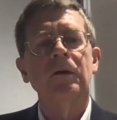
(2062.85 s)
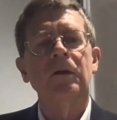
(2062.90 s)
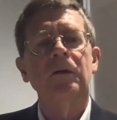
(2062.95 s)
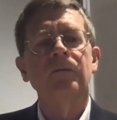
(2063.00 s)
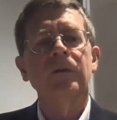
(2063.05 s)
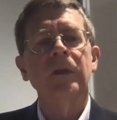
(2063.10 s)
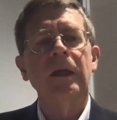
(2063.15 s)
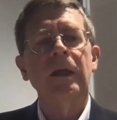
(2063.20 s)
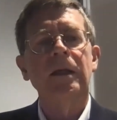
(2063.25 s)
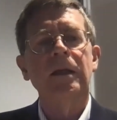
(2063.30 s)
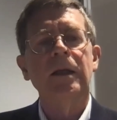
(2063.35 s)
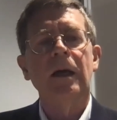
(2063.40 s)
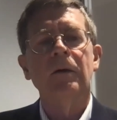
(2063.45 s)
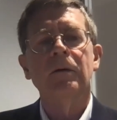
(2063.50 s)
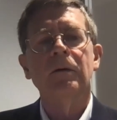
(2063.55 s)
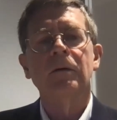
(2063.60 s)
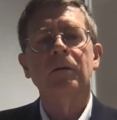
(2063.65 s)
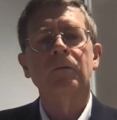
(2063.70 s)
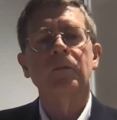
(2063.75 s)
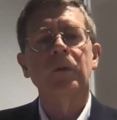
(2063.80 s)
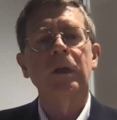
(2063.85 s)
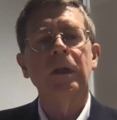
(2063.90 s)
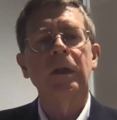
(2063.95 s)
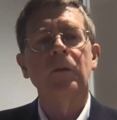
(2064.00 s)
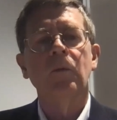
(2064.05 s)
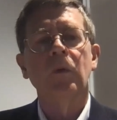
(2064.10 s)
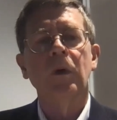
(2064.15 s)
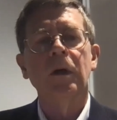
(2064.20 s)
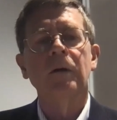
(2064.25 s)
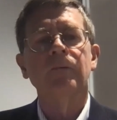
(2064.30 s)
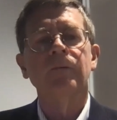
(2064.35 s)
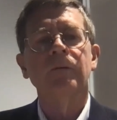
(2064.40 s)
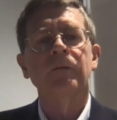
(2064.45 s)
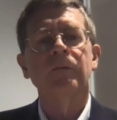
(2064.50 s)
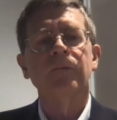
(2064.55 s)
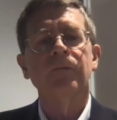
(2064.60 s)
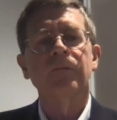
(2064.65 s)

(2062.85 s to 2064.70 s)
You've laid out a really wonderful